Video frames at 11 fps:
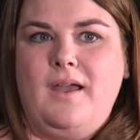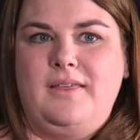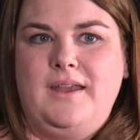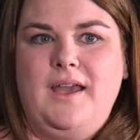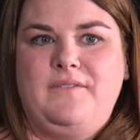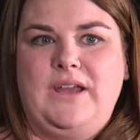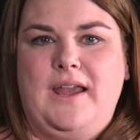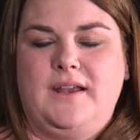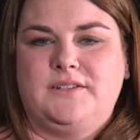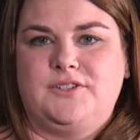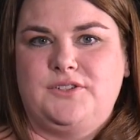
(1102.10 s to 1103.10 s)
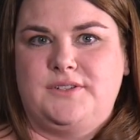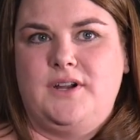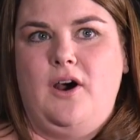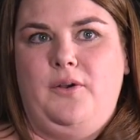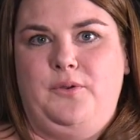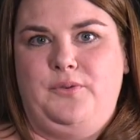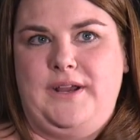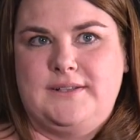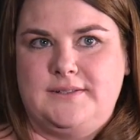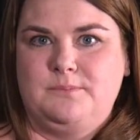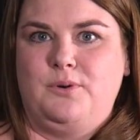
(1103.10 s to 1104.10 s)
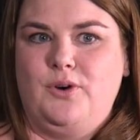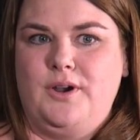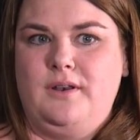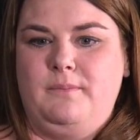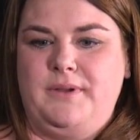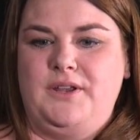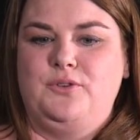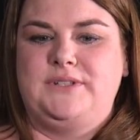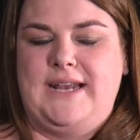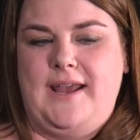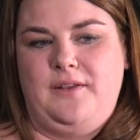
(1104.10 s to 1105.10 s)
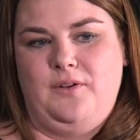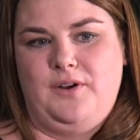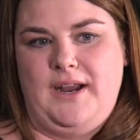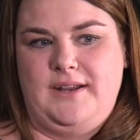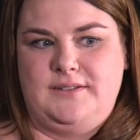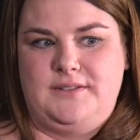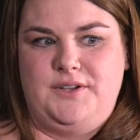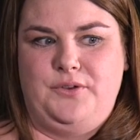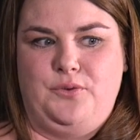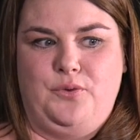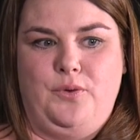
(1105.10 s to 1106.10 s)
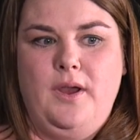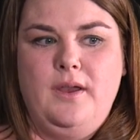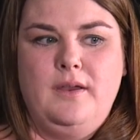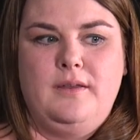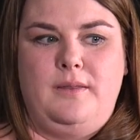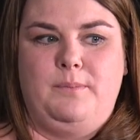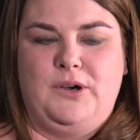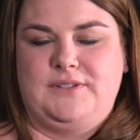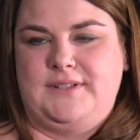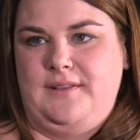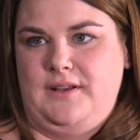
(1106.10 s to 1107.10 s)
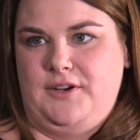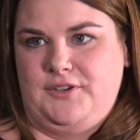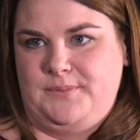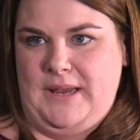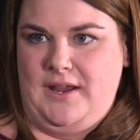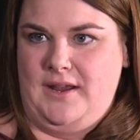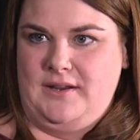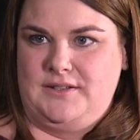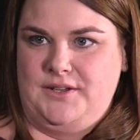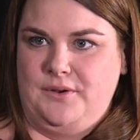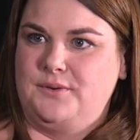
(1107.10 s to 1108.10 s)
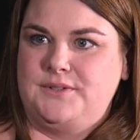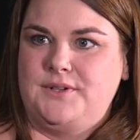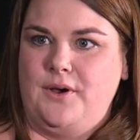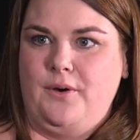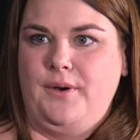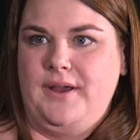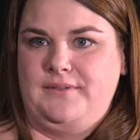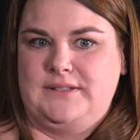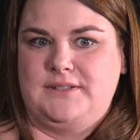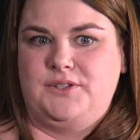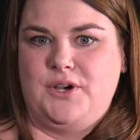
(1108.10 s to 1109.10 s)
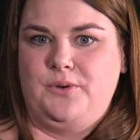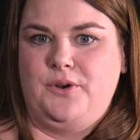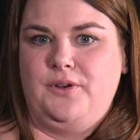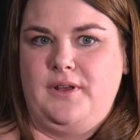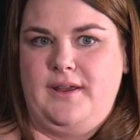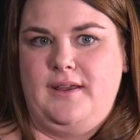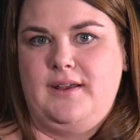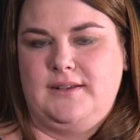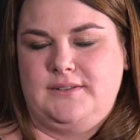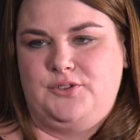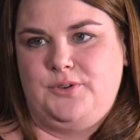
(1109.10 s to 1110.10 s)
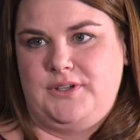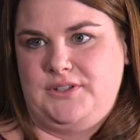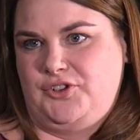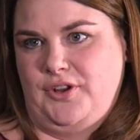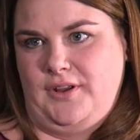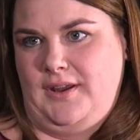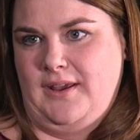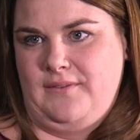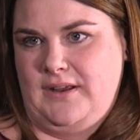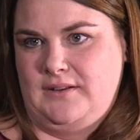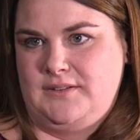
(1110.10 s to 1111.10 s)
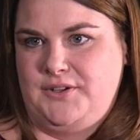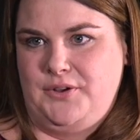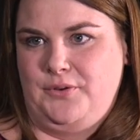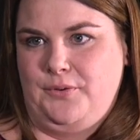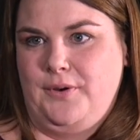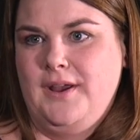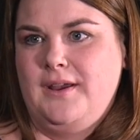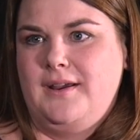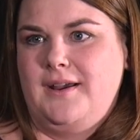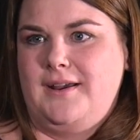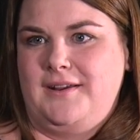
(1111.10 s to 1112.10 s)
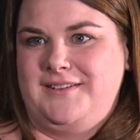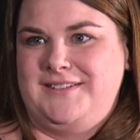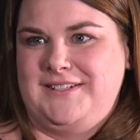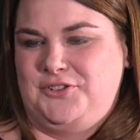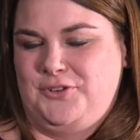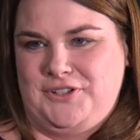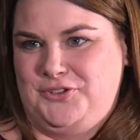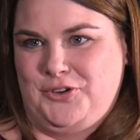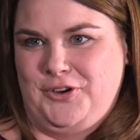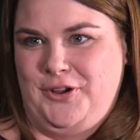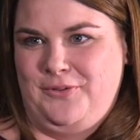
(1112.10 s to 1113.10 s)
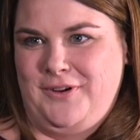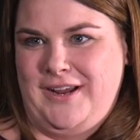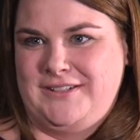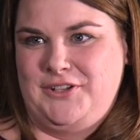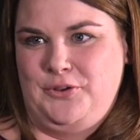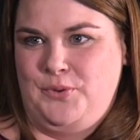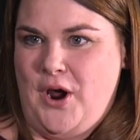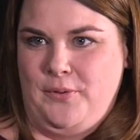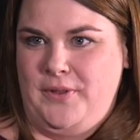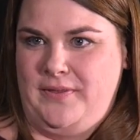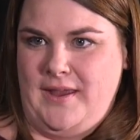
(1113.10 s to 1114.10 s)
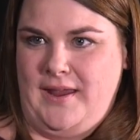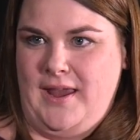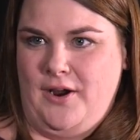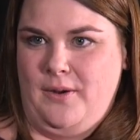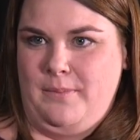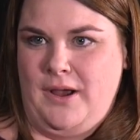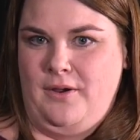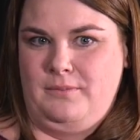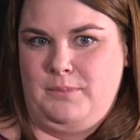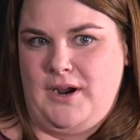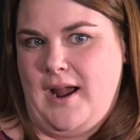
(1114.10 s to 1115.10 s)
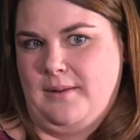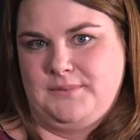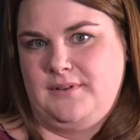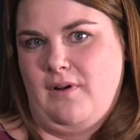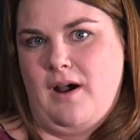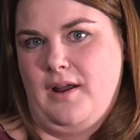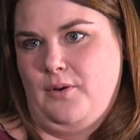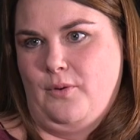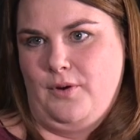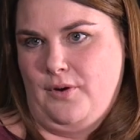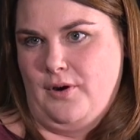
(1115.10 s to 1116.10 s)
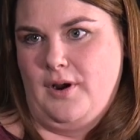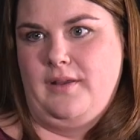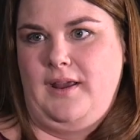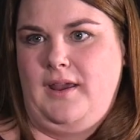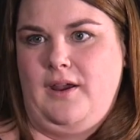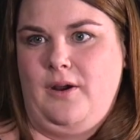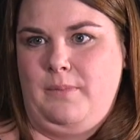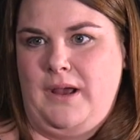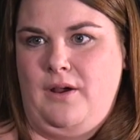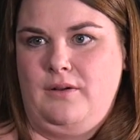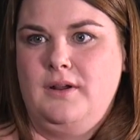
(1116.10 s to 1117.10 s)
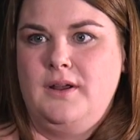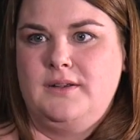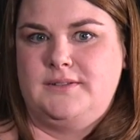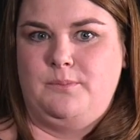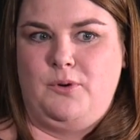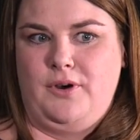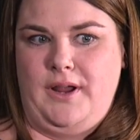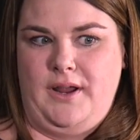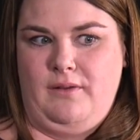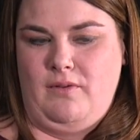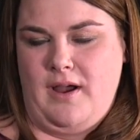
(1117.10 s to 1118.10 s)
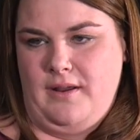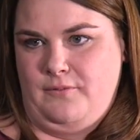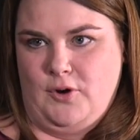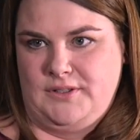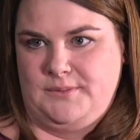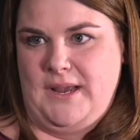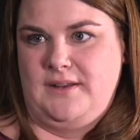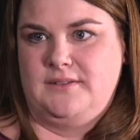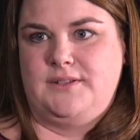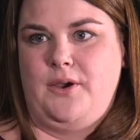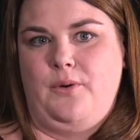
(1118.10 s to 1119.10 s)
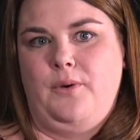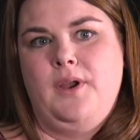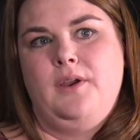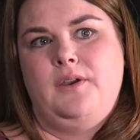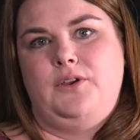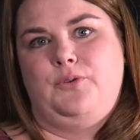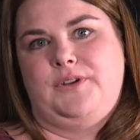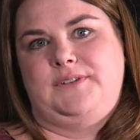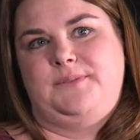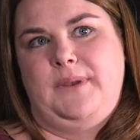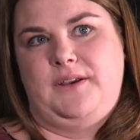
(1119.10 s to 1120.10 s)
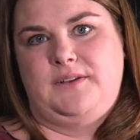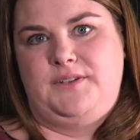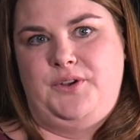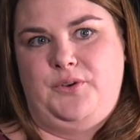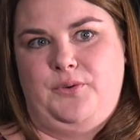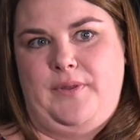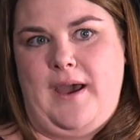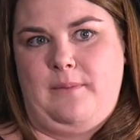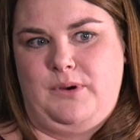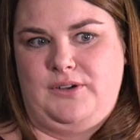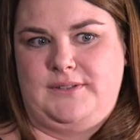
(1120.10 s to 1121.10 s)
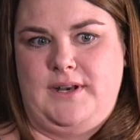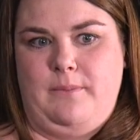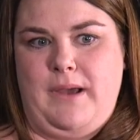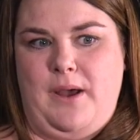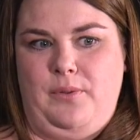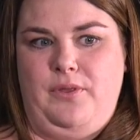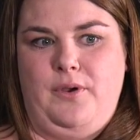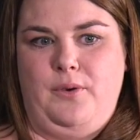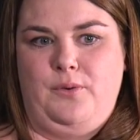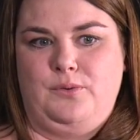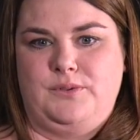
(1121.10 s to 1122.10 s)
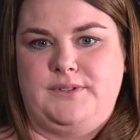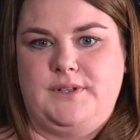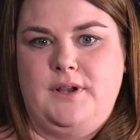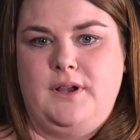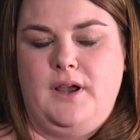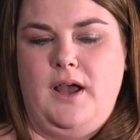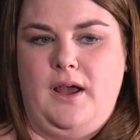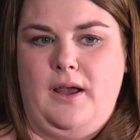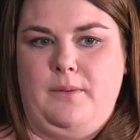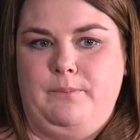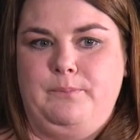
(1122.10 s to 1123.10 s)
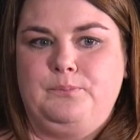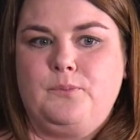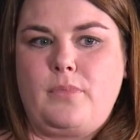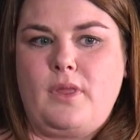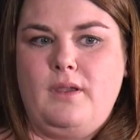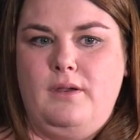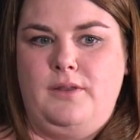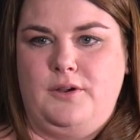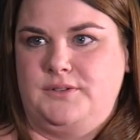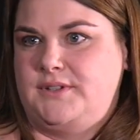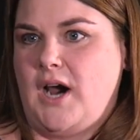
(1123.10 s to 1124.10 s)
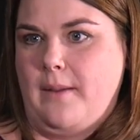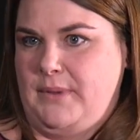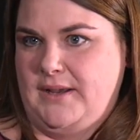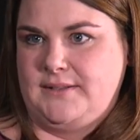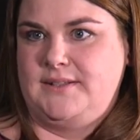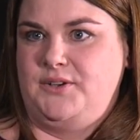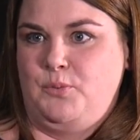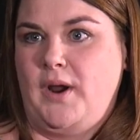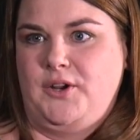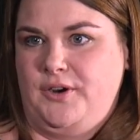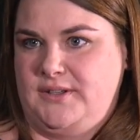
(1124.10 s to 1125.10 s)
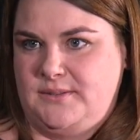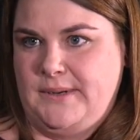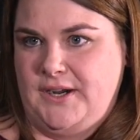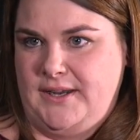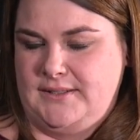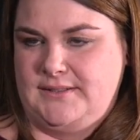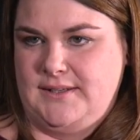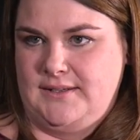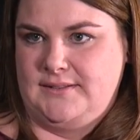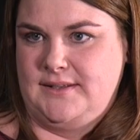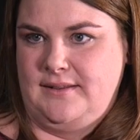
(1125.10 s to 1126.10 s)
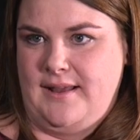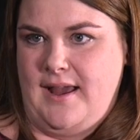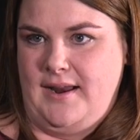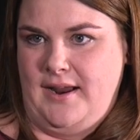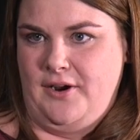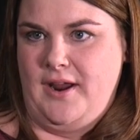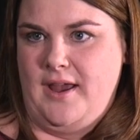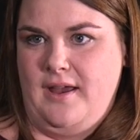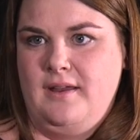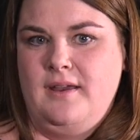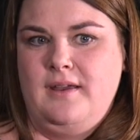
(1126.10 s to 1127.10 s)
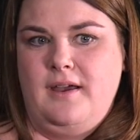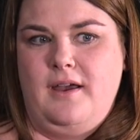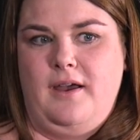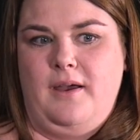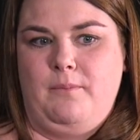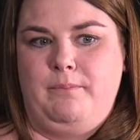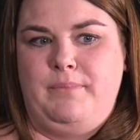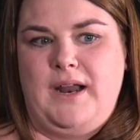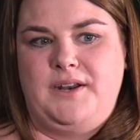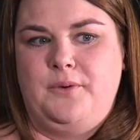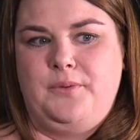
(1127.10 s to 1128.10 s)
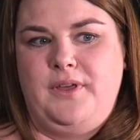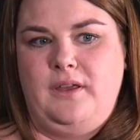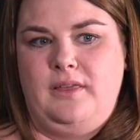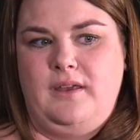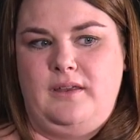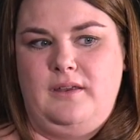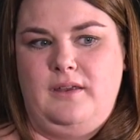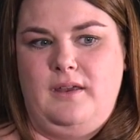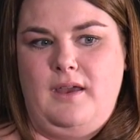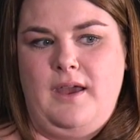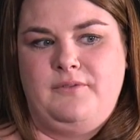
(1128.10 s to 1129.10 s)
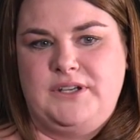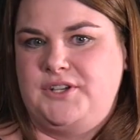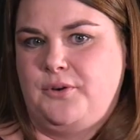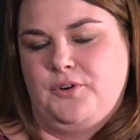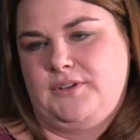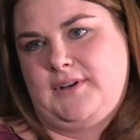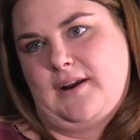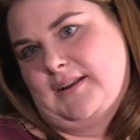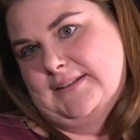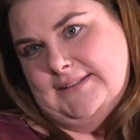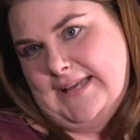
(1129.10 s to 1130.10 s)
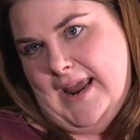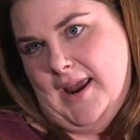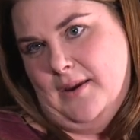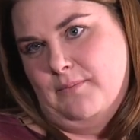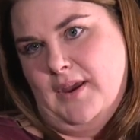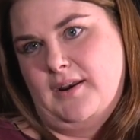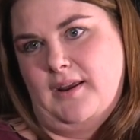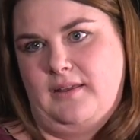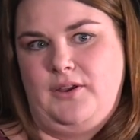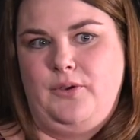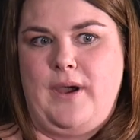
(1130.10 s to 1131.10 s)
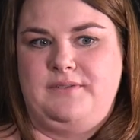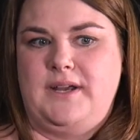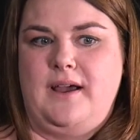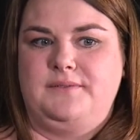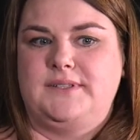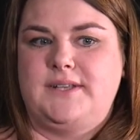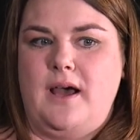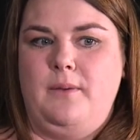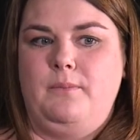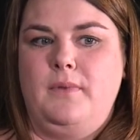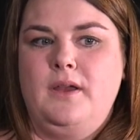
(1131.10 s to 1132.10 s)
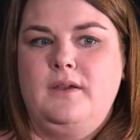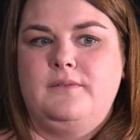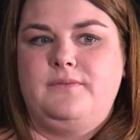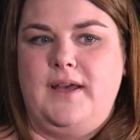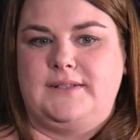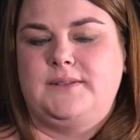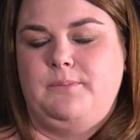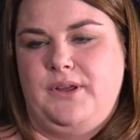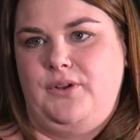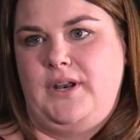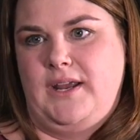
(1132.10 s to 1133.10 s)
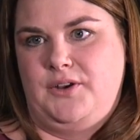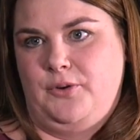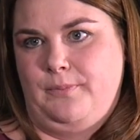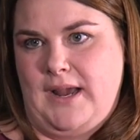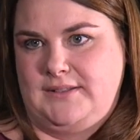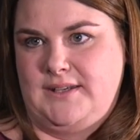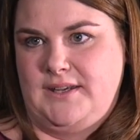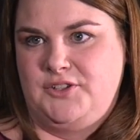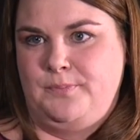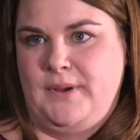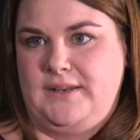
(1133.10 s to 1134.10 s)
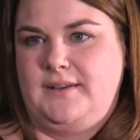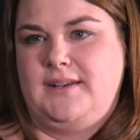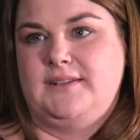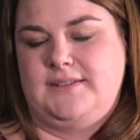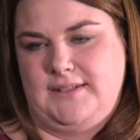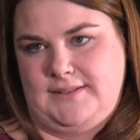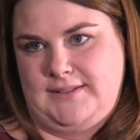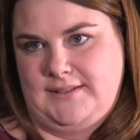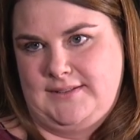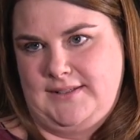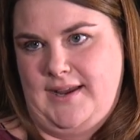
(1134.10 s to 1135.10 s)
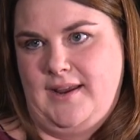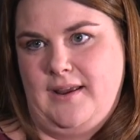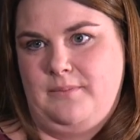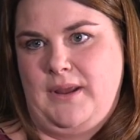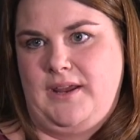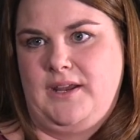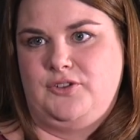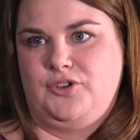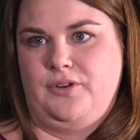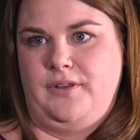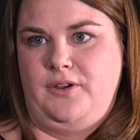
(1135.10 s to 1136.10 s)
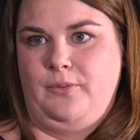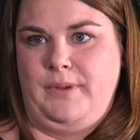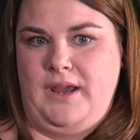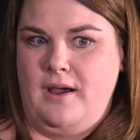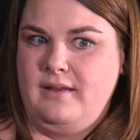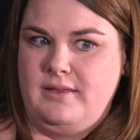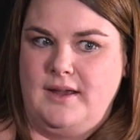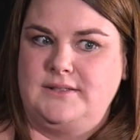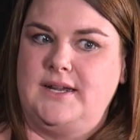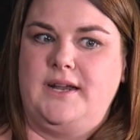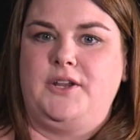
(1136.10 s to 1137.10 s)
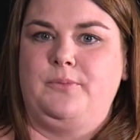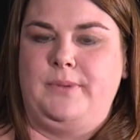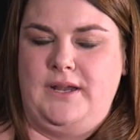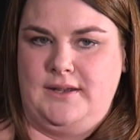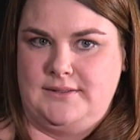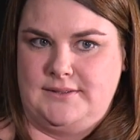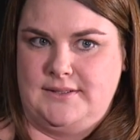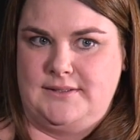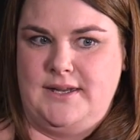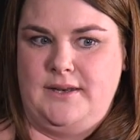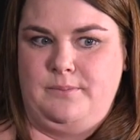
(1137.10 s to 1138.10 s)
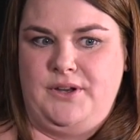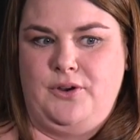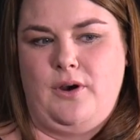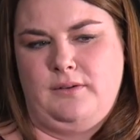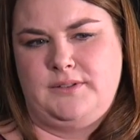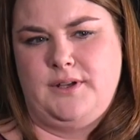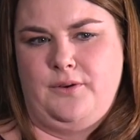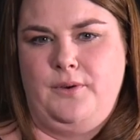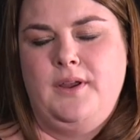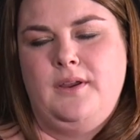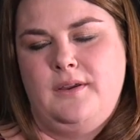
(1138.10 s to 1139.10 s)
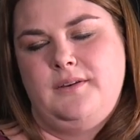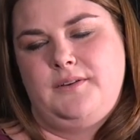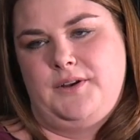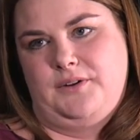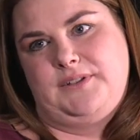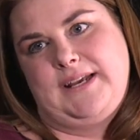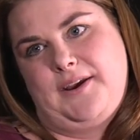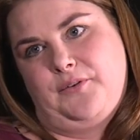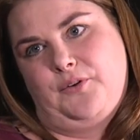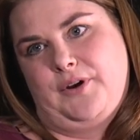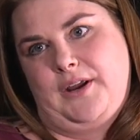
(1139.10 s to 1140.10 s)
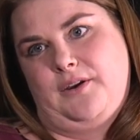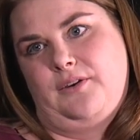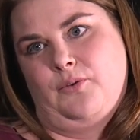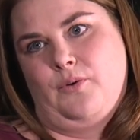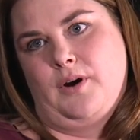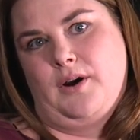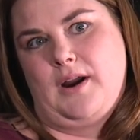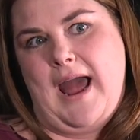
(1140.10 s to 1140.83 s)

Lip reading: I think having answers to all three is important, but you tailor it to the person that you're speaking to. So if it's a donor that has traditionally given to a district attorney race, that they care about perhaps law and order, they care about supporting law enforcement. So you could speak to that person about those topics and what your experience is in that area. But I don't think that every donor is not the same, and I think you have to have some flexibility in your message, but consistency, and making sure that you're being authentic, you're being consistent, but you're also, tailoring your